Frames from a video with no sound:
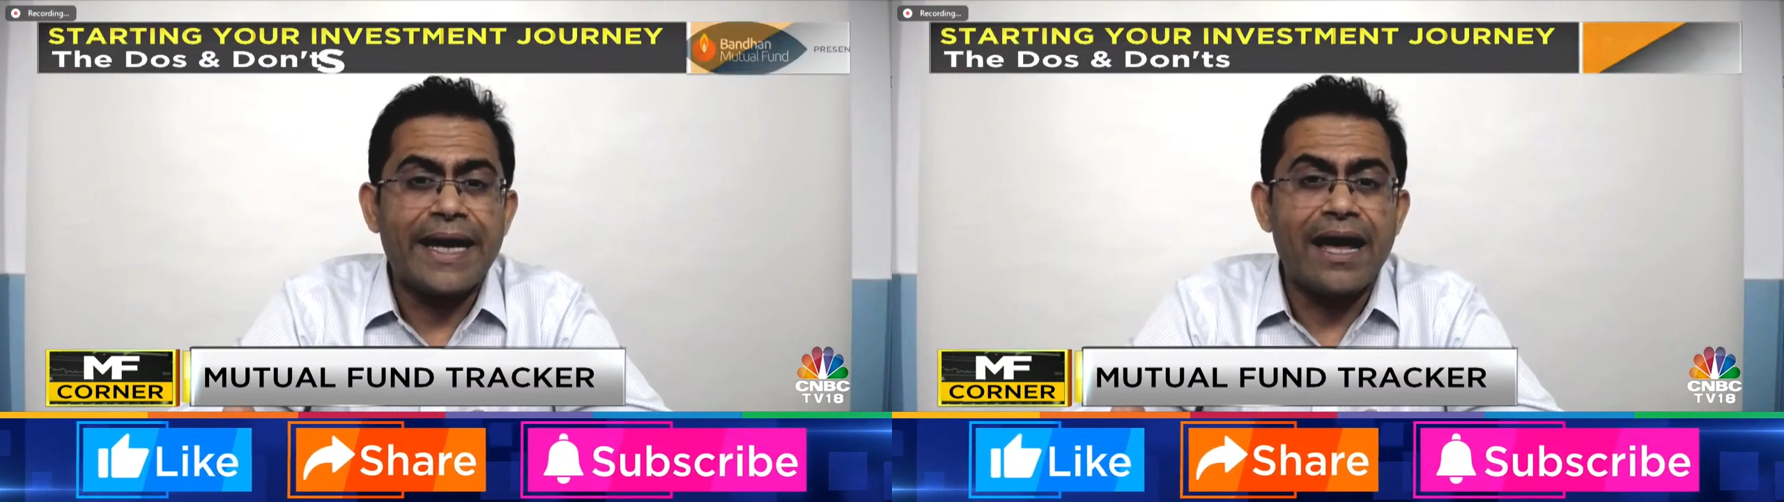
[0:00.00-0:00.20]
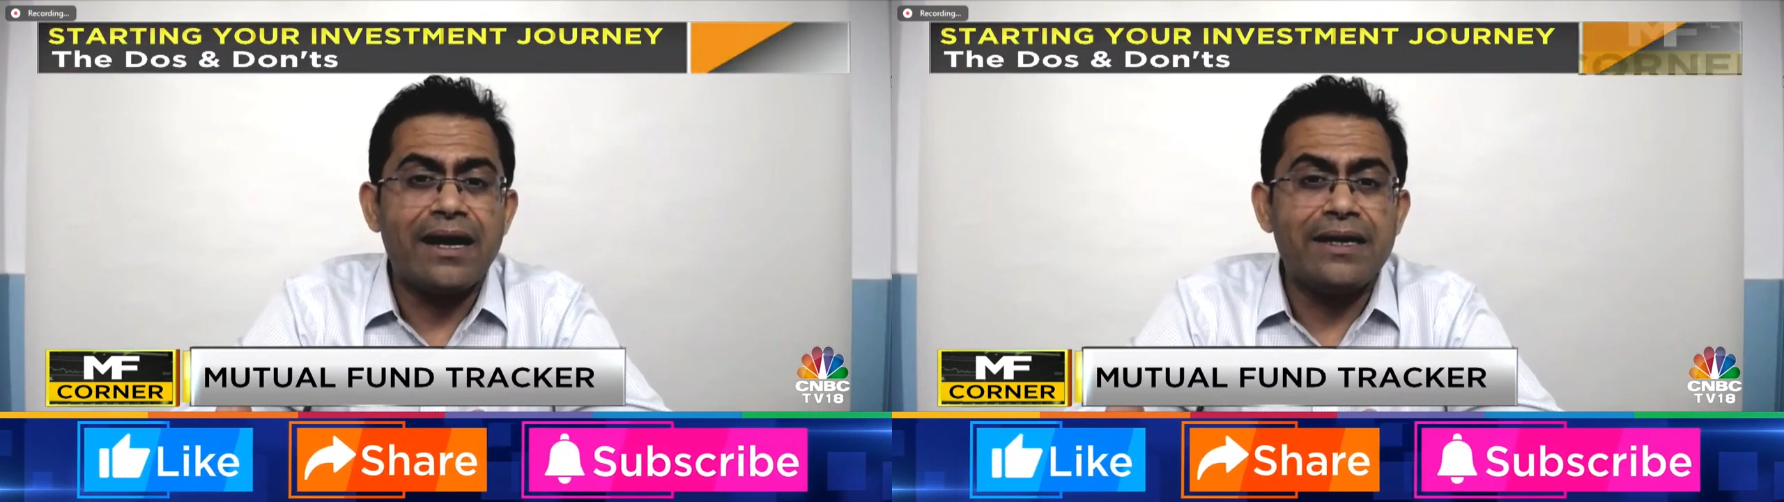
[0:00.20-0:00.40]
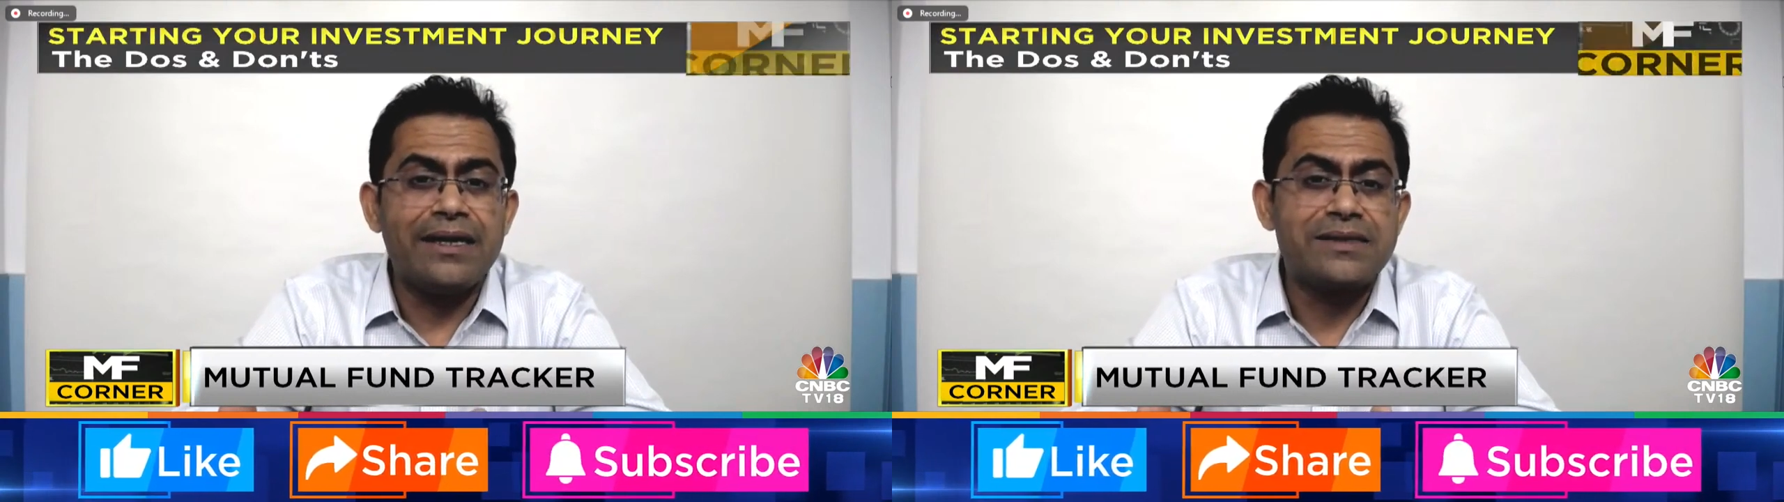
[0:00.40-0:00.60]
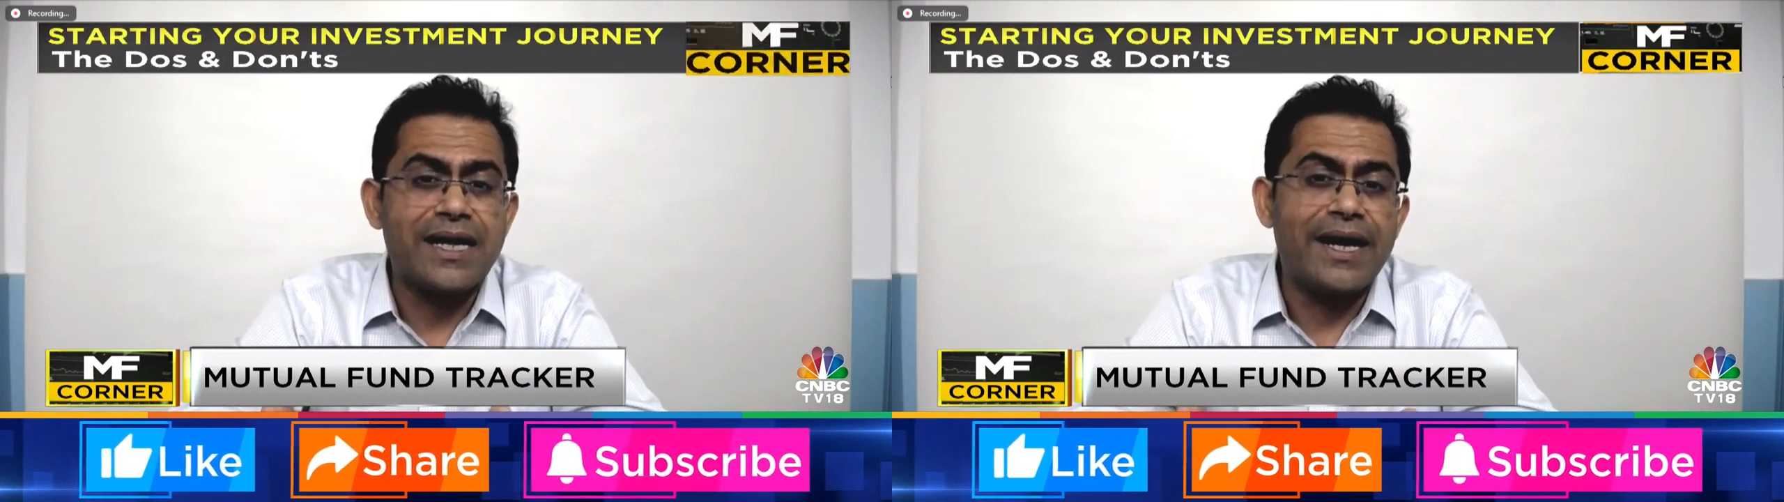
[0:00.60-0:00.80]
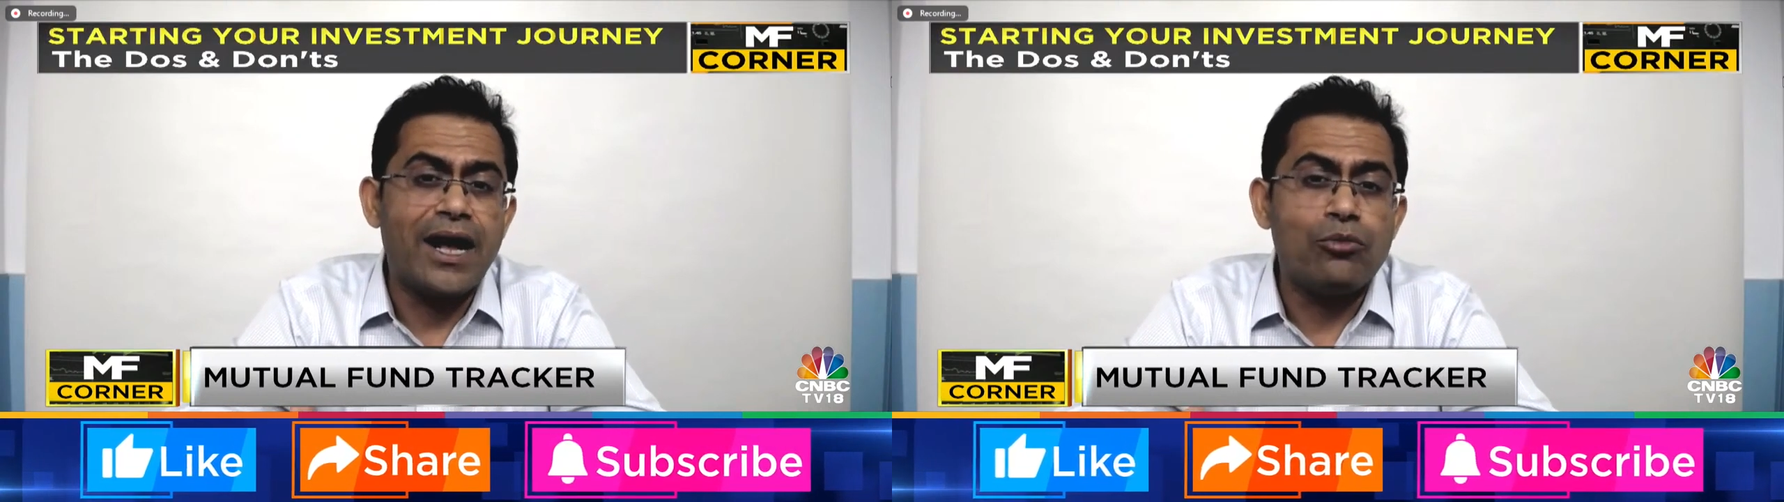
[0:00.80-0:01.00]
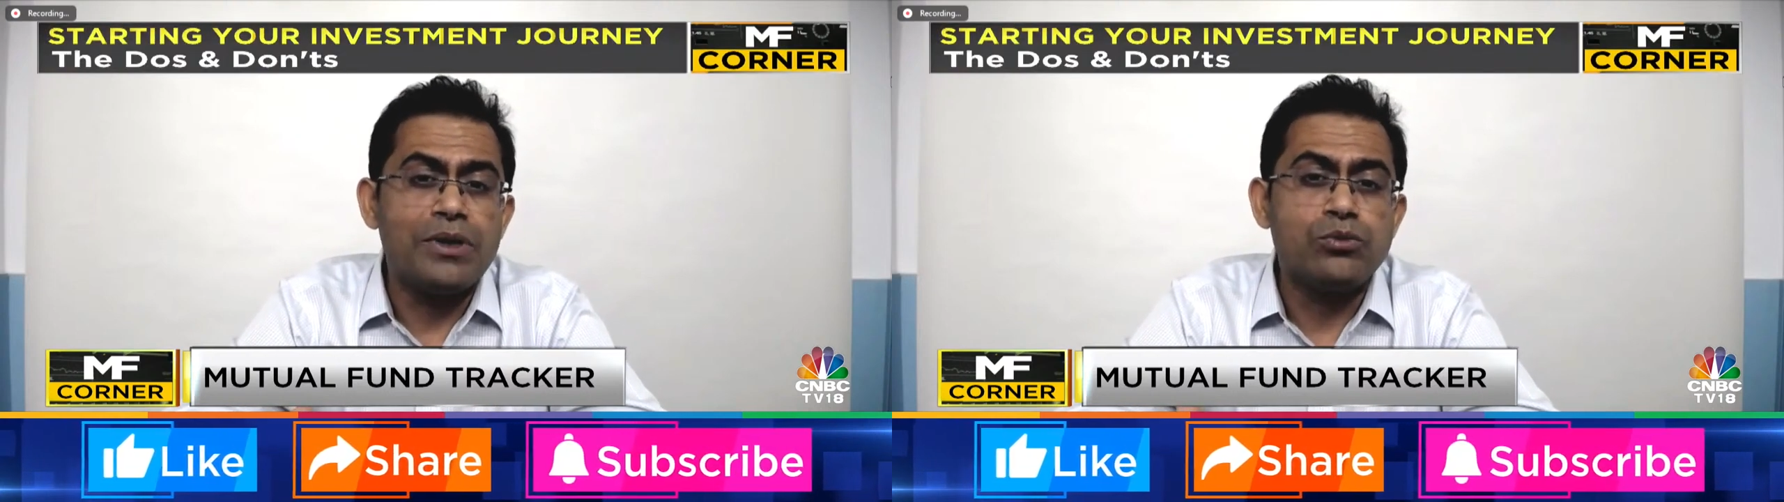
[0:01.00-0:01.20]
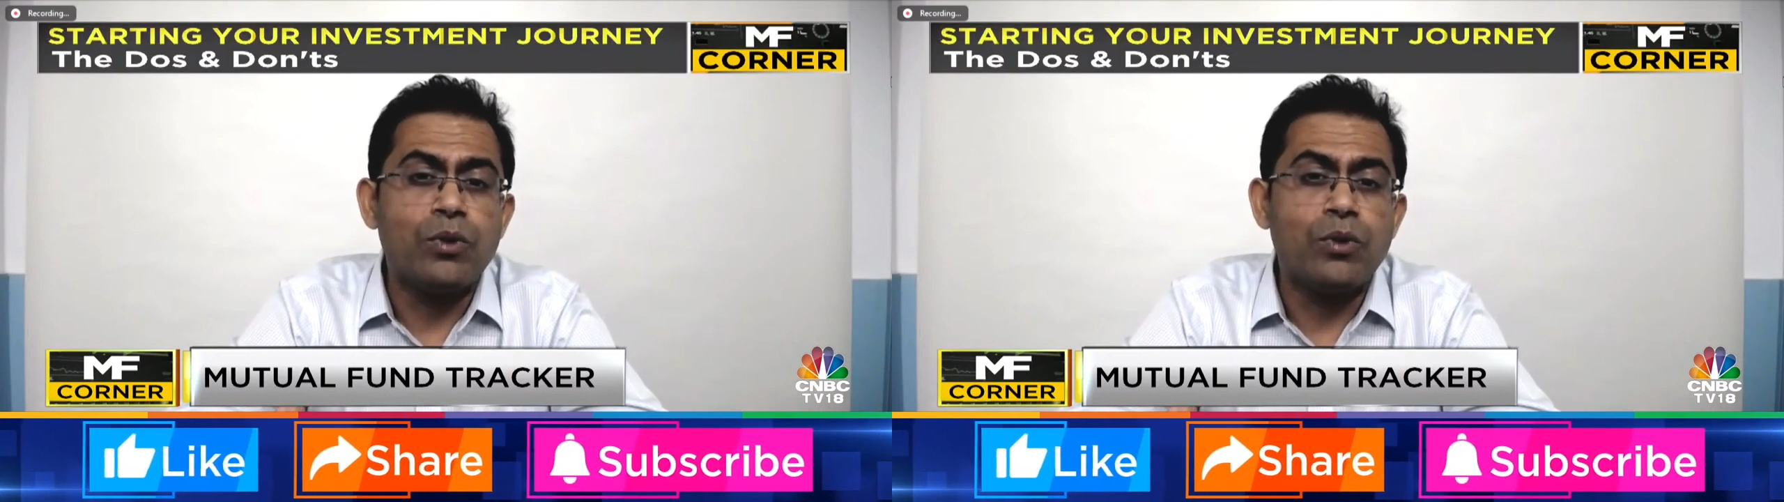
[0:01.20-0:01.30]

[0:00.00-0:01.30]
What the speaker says: can decide how much